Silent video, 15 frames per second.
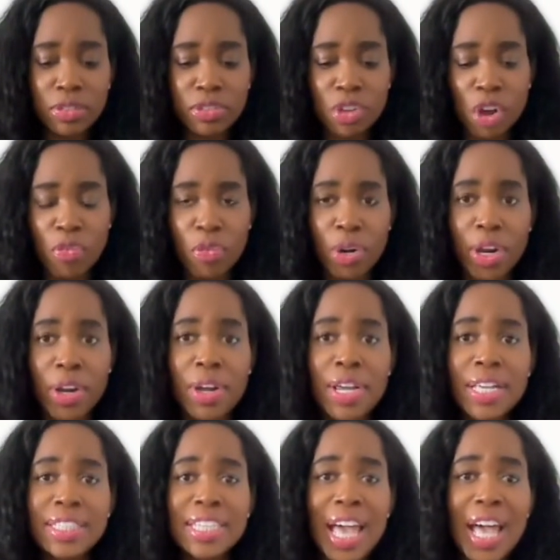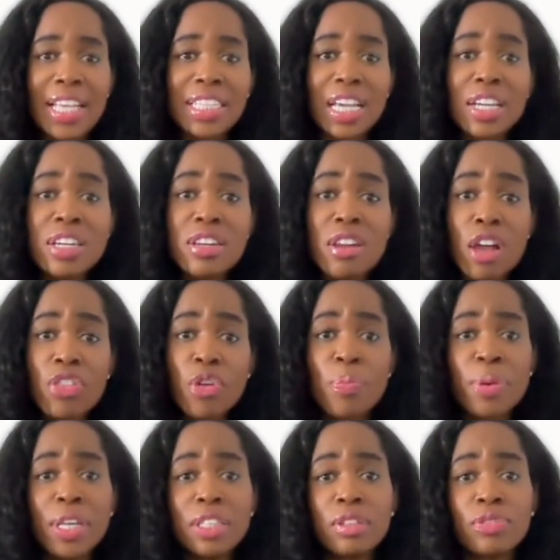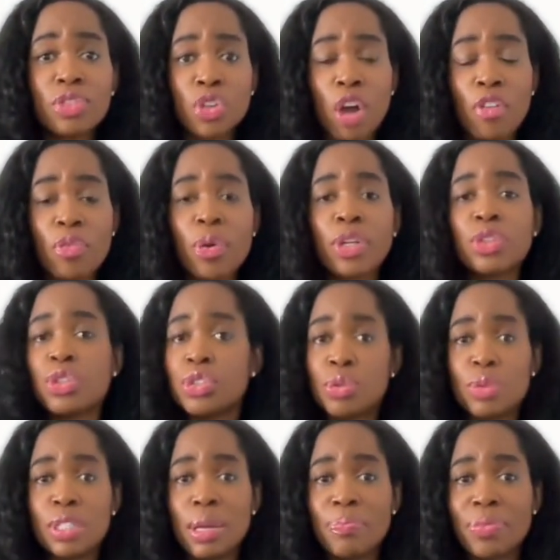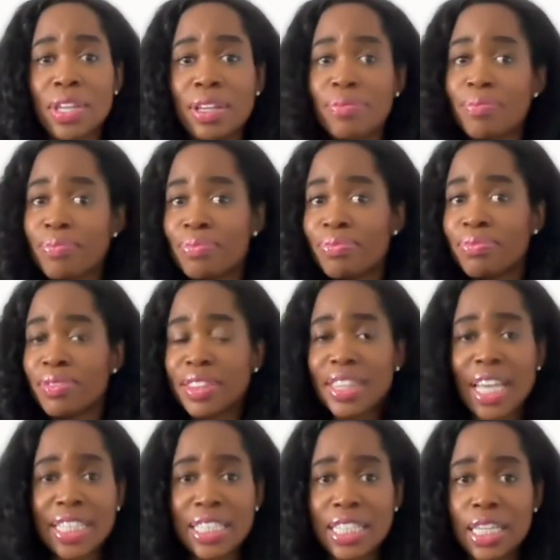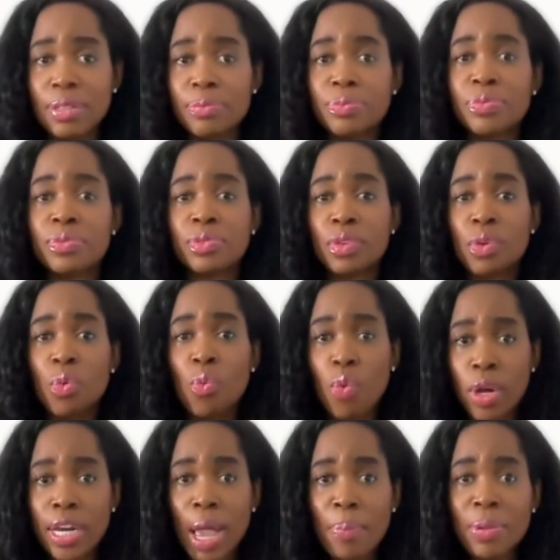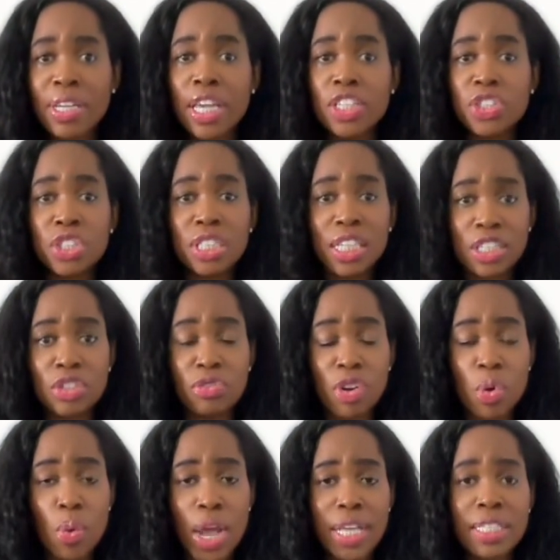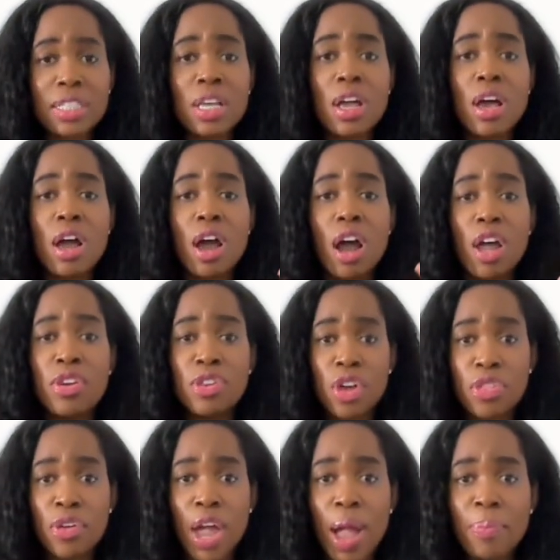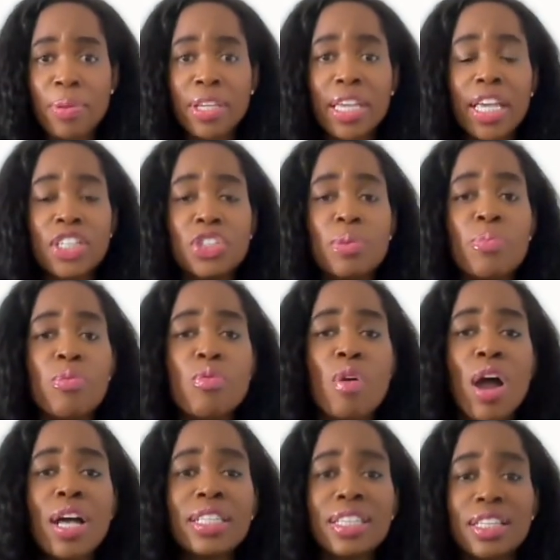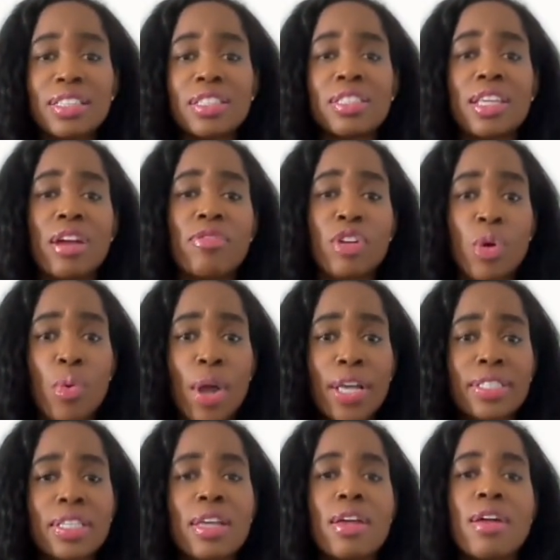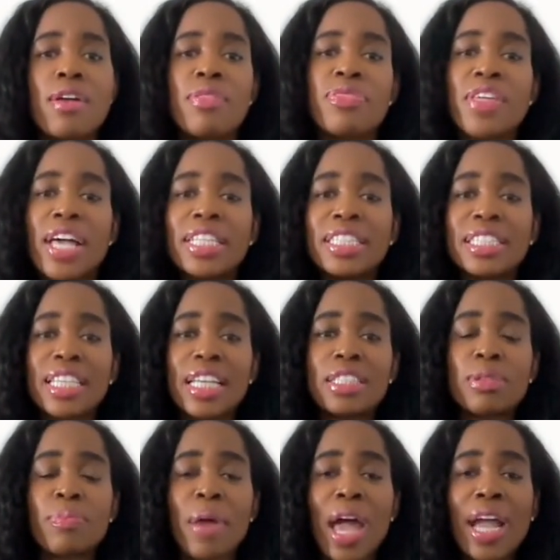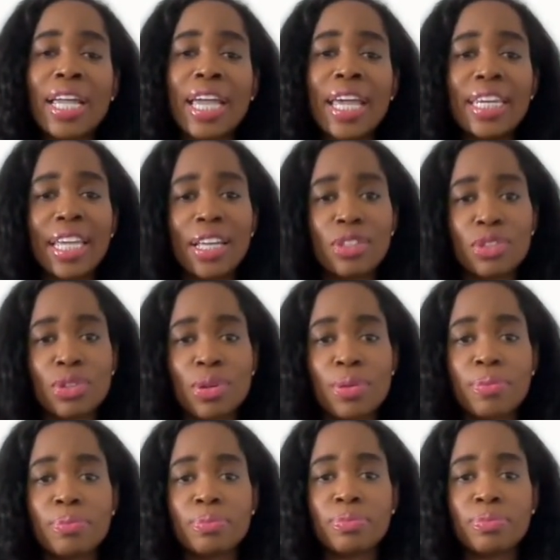of software to ask another piece of software to do something. That's it. One application sends a request, another application processes that request, then sends back an answer.